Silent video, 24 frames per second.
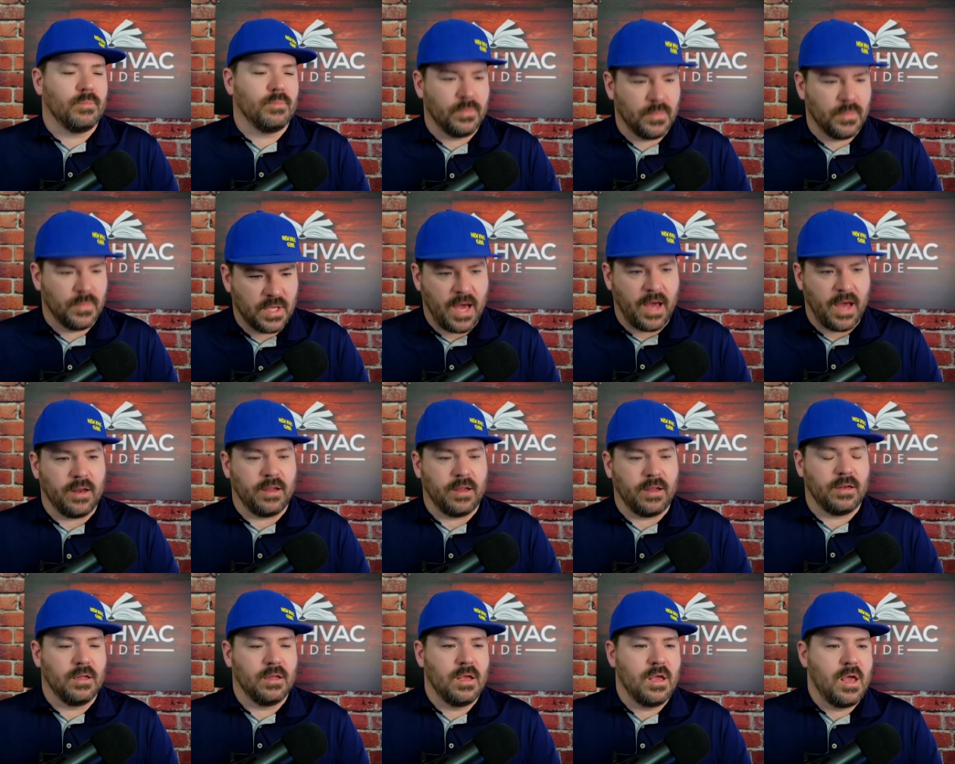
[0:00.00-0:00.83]
Got it.
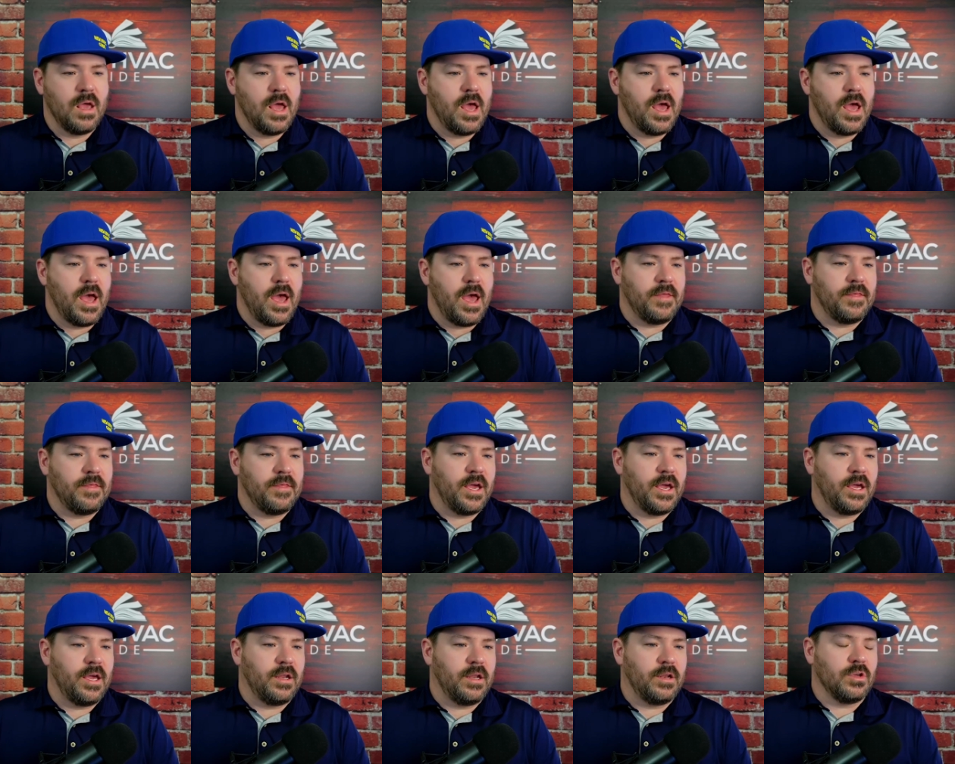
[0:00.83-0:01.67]
And
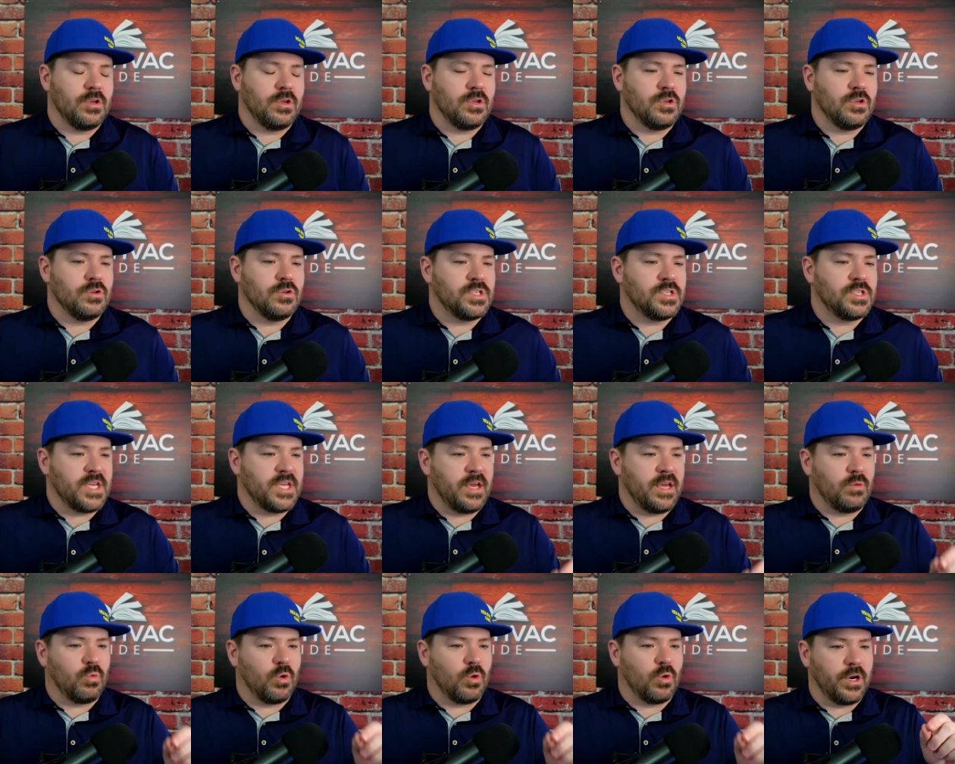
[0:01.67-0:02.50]
then you
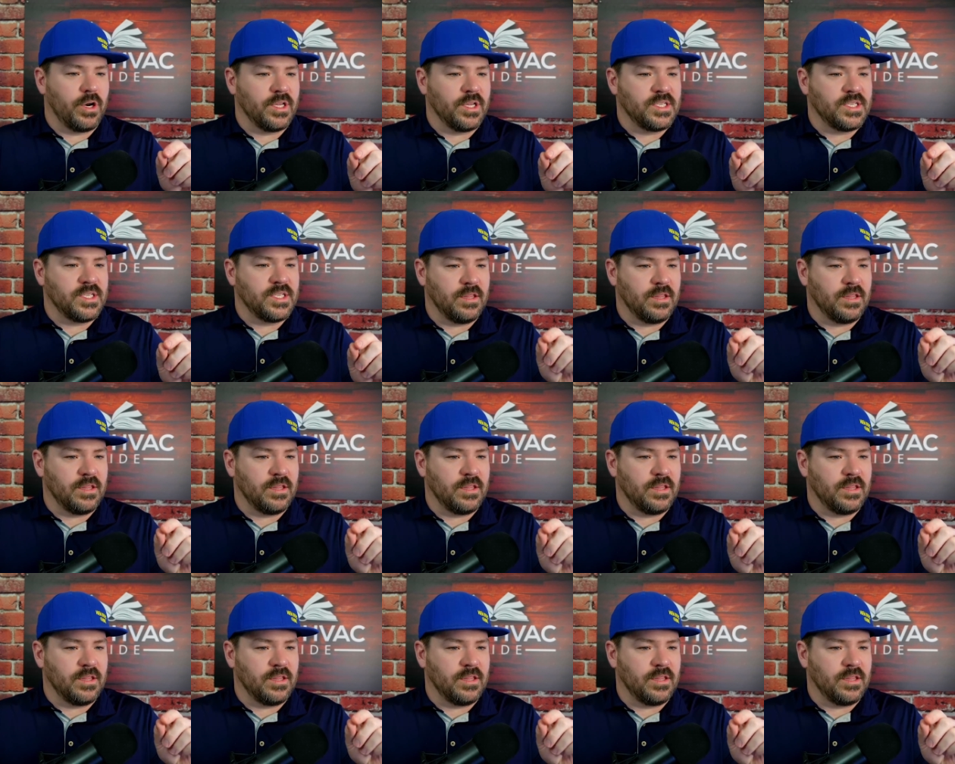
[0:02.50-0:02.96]
said we're going to take the